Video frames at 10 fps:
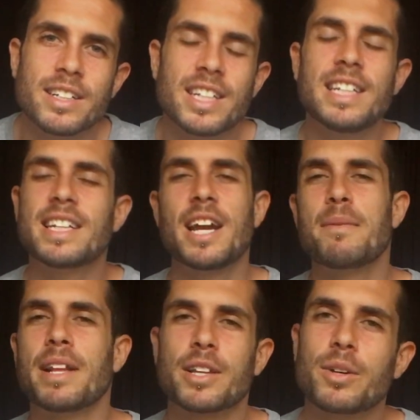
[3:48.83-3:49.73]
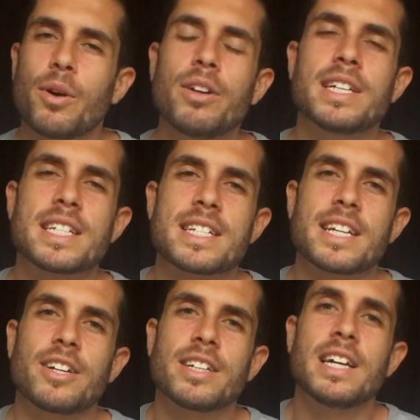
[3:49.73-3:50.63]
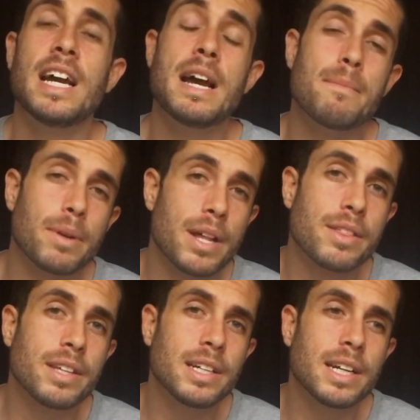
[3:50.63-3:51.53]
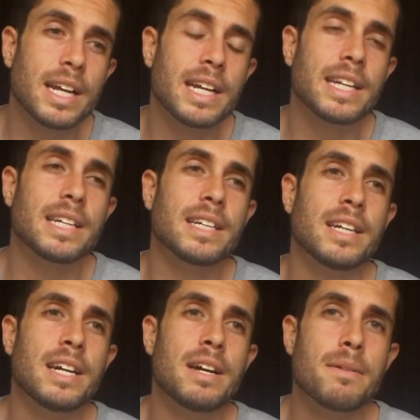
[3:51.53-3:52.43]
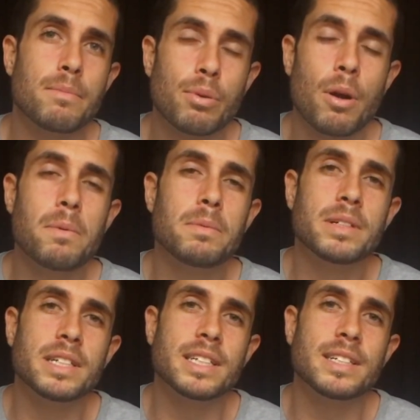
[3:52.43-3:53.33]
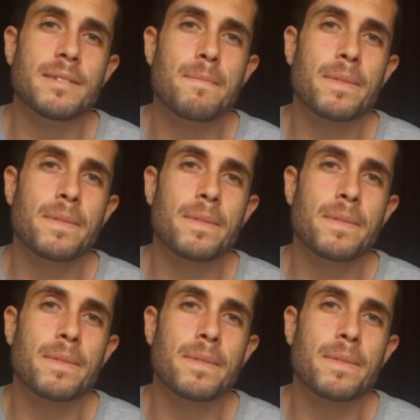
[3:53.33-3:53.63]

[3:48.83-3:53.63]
He didn't care about the quote necessarily, but I think he probably